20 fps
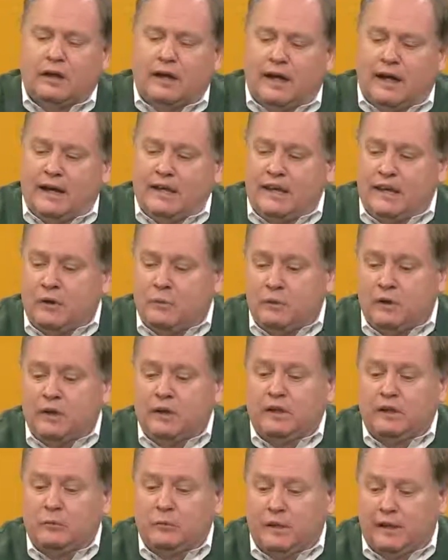I came
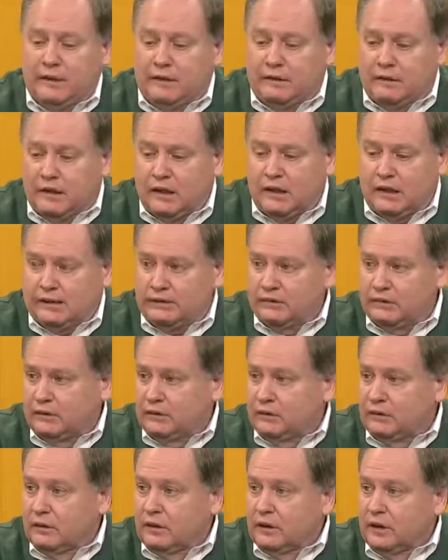in and made cuts,
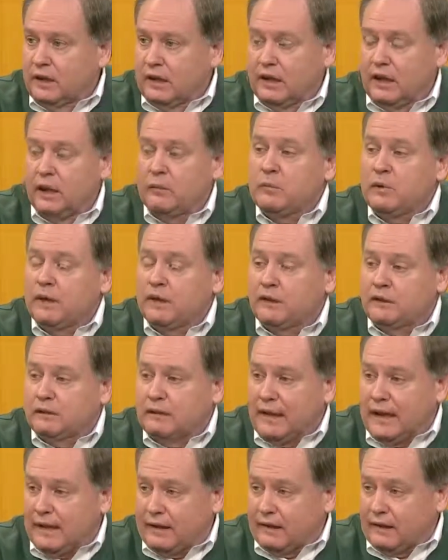and I made a
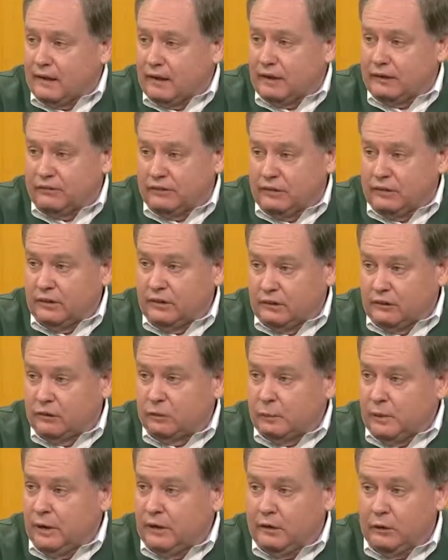lot of cuts in the
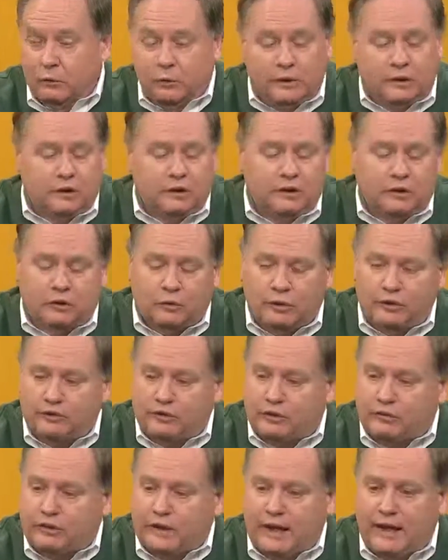spending. We didn't increase
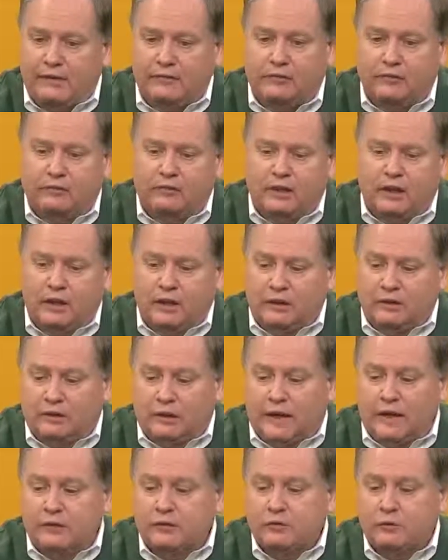our taxes. The
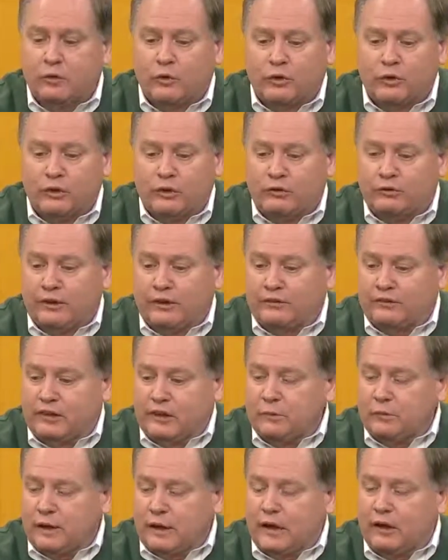last four years, that
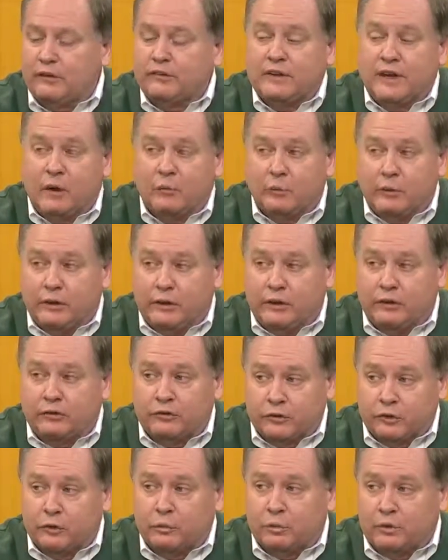same account's operated
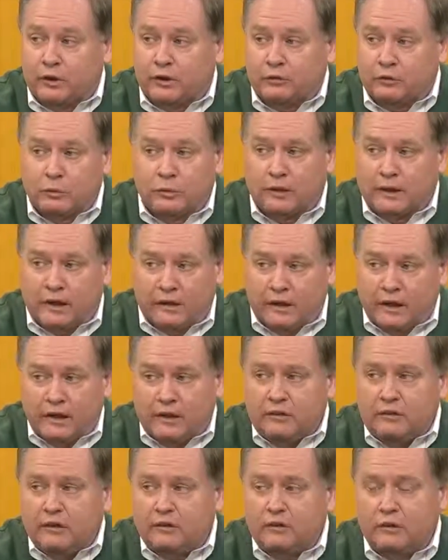as surplus without
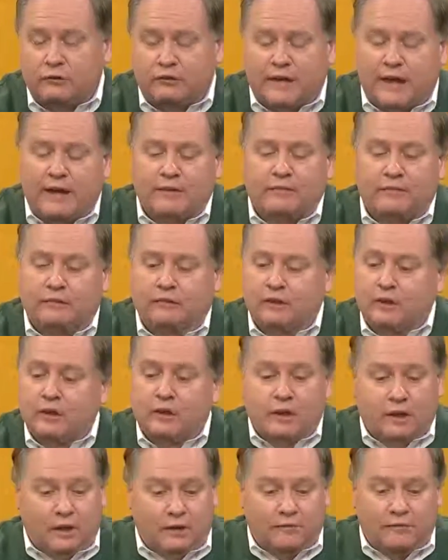any additional taxes. With no
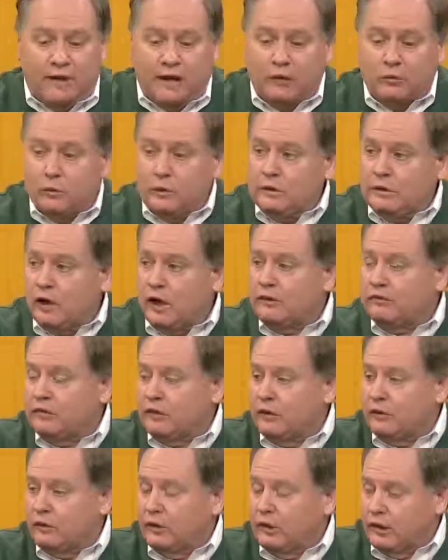tax increase. In fact, we lost
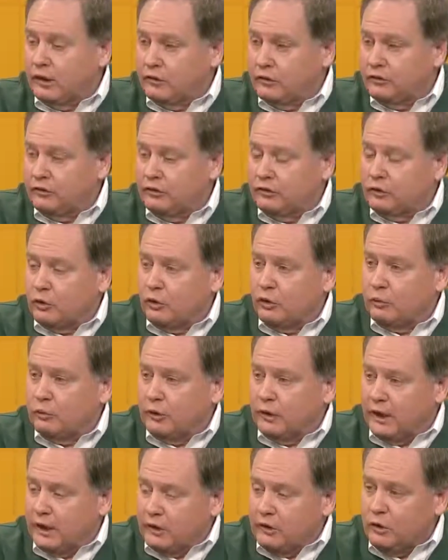our Anderson's
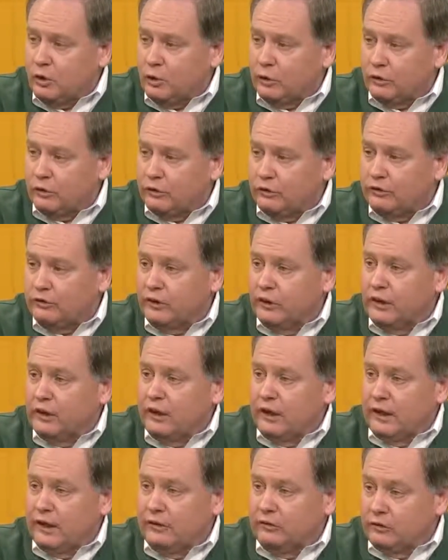corporate headquarters
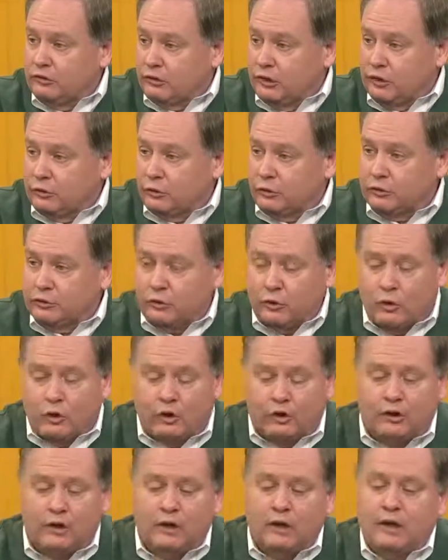and the general
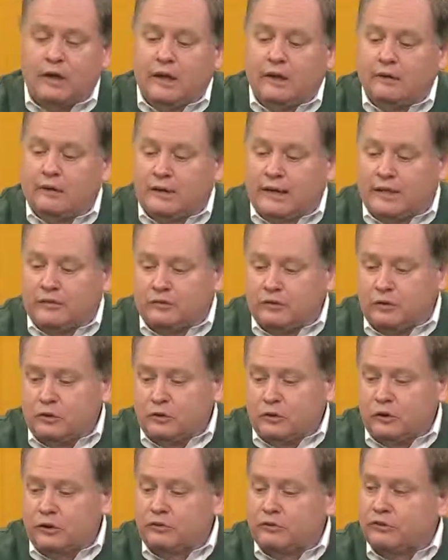store. In the last two
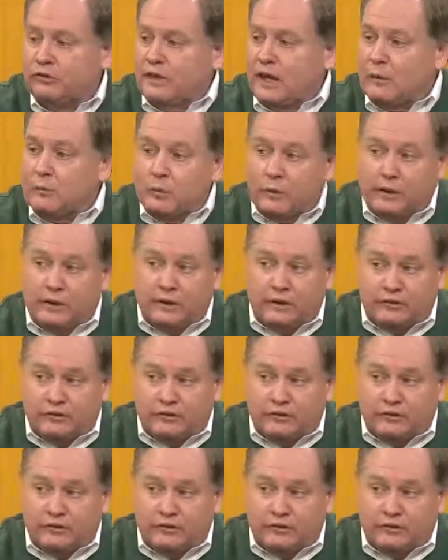years, it's operated